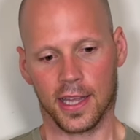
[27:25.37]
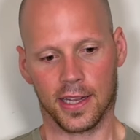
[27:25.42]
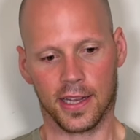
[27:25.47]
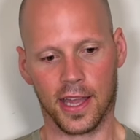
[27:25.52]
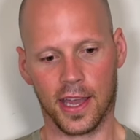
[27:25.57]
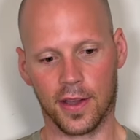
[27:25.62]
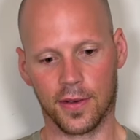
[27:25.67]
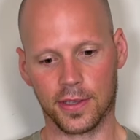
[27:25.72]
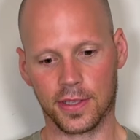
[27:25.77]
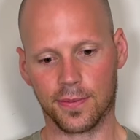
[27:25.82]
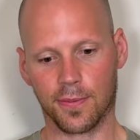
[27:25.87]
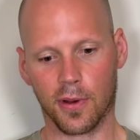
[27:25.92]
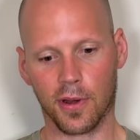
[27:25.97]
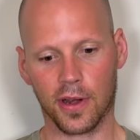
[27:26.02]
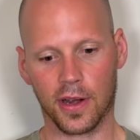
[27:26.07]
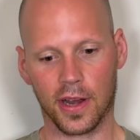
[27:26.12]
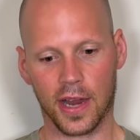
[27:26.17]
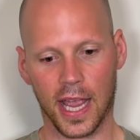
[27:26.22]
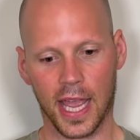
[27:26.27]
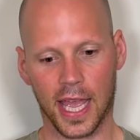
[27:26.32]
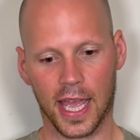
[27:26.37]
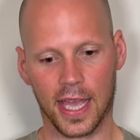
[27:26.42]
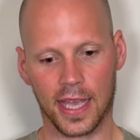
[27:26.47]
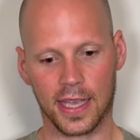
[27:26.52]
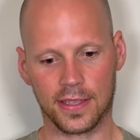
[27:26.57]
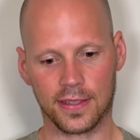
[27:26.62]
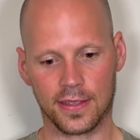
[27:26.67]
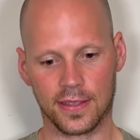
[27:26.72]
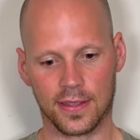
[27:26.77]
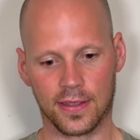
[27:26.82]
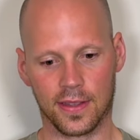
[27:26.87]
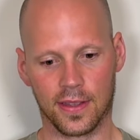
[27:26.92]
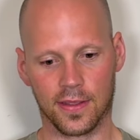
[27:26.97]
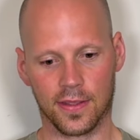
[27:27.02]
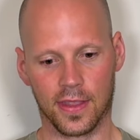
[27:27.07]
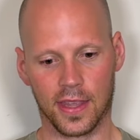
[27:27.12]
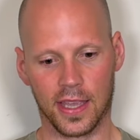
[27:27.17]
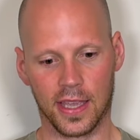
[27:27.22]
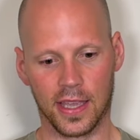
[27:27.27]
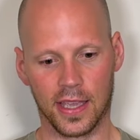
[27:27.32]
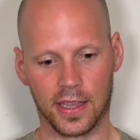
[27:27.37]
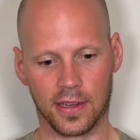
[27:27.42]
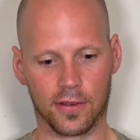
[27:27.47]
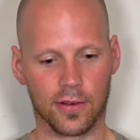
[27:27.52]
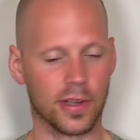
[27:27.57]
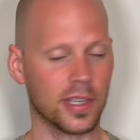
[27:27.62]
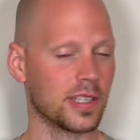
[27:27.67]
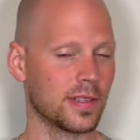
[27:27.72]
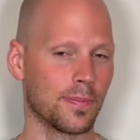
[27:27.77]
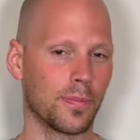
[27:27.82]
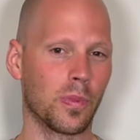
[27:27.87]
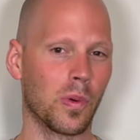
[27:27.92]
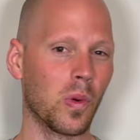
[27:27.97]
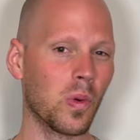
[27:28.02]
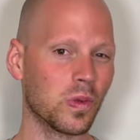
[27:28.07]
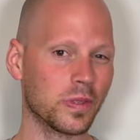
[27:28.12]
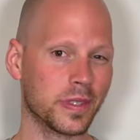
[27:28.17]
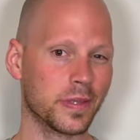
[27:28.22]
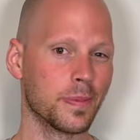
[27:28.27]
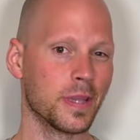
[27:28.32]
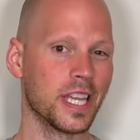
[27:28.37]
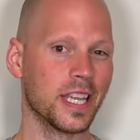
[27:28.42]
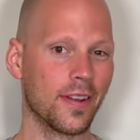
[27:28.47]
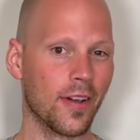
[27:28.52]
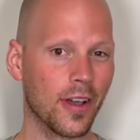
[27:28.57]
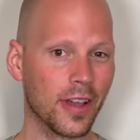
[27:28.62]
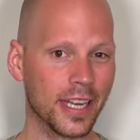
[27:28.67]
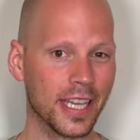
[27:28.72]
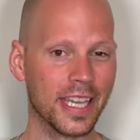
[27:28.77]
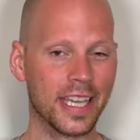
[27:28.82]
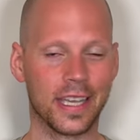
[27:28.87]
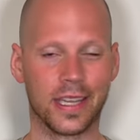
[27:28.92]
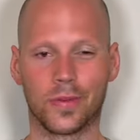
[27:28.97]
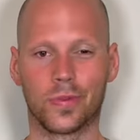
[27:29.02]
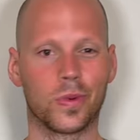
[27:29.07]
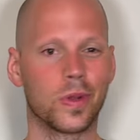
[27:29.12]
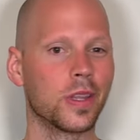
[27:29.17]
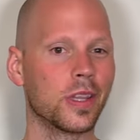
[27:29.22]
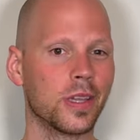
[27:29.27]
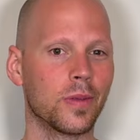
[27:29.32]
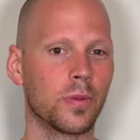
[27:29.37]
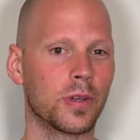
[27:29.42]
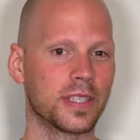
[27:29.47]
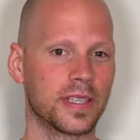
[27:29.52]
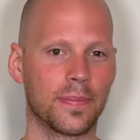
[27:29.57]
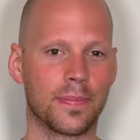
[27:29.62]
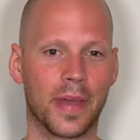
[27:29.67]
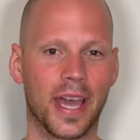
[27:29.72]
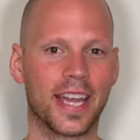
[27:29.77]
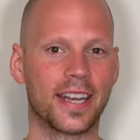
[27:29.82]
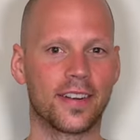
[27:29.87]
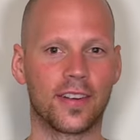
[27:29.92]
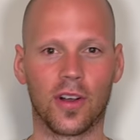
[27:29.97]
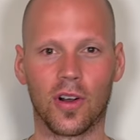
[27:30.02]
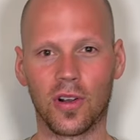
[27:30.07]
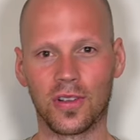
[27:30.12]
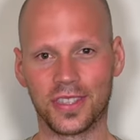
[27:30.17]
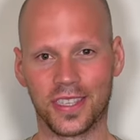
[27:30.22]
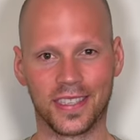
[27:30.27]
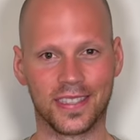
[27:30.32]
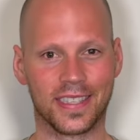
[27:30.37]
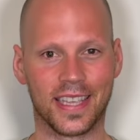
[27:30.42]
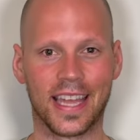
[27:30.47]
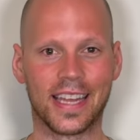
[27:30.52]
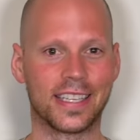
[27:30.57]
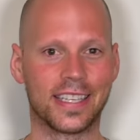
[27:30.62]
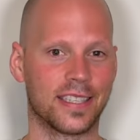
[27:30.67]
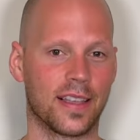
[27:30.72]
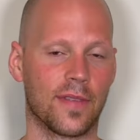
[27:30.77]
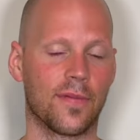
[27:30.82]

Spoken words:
Now, as far as the increased bolt speed on it, it really wasn't bad at all since that is a